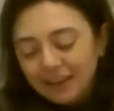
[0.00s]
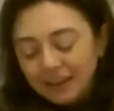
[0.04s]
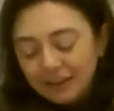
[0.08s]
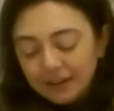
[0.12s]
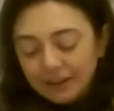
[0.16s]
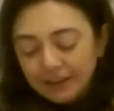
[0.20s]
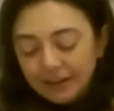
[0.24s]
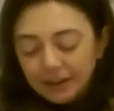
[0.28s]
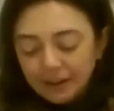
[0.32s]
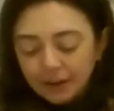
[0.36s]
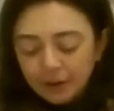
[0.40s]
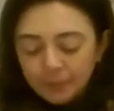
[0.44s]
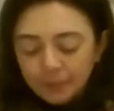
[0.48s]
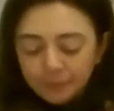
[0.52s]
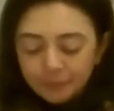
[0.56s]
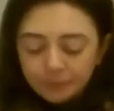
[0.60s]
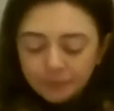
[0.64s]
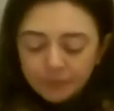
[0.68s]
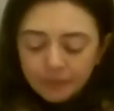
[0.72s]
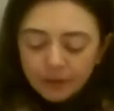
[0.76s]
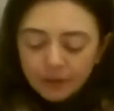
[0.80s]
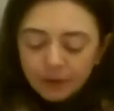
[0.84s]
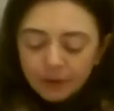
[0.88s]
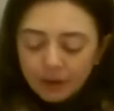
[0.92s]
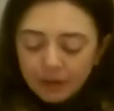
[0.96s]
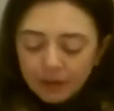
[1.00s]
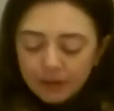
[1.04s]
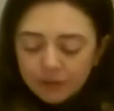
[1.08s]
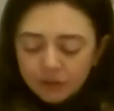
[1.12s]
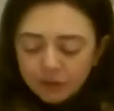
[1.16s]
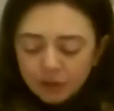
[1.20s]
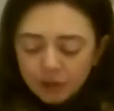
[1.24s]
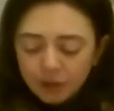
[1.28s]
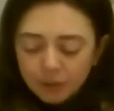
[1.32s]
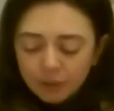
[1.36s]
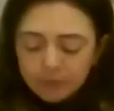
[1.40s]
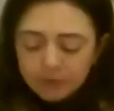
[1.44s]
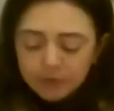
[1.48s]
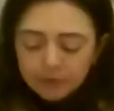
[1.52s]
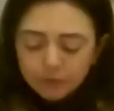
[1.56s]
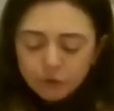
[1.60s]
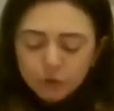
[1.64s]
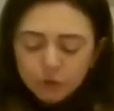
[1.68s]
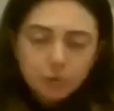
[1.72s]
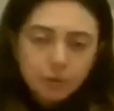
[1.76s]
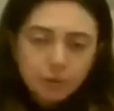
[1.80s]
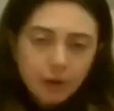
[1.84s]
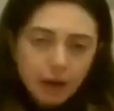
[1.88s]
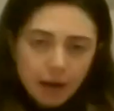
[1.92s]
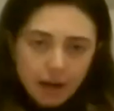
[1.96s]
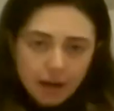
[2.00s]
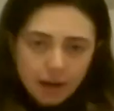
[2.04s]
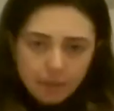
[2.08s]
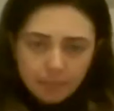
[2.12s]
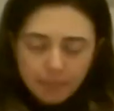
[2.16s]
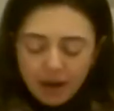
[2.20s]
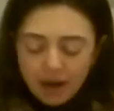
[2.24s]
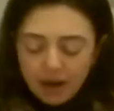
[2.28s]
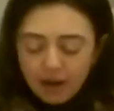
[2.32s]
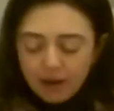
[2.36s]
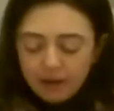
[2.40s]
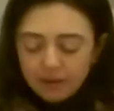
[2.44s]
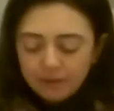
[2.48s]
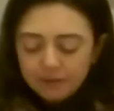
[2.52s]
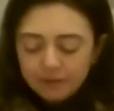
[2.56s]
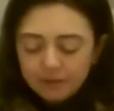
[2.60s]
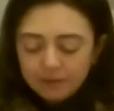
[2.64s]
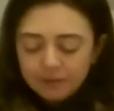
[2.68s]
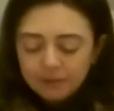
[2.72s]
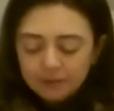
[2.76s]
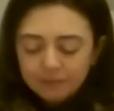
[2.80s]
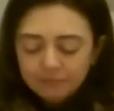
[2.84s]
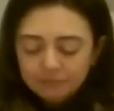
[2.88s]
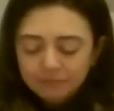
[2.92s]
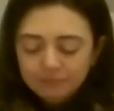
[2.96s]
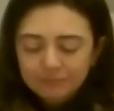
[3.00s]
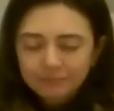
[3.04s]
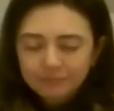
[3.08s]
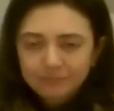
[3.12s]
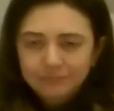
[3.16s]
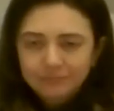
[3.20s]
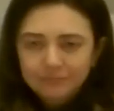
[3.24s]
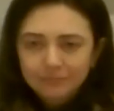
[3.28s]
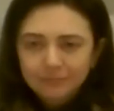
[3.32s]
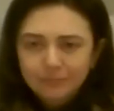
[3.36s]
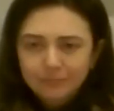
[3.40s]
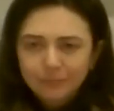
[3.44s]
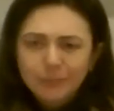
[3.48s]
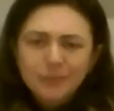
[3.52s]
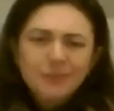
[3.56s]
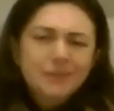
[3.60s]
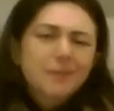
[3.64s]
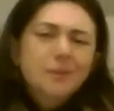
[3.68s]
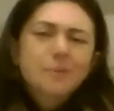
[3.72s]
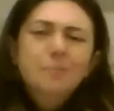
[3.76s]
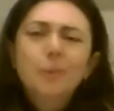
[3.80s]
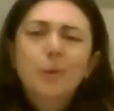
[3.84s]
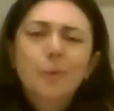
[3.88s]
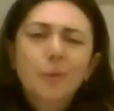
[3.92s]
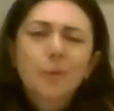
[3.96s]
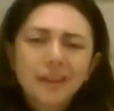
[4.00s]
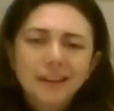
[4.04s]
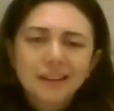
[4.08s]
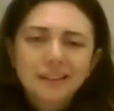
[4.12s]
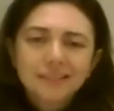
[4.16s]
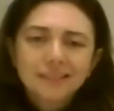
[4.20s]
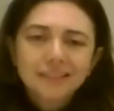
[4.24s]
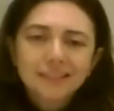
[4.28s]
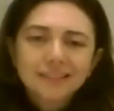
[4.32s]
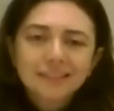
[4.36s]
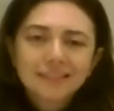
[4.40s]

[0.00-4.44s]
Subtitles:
Now, in terms of trading paths, what's the point?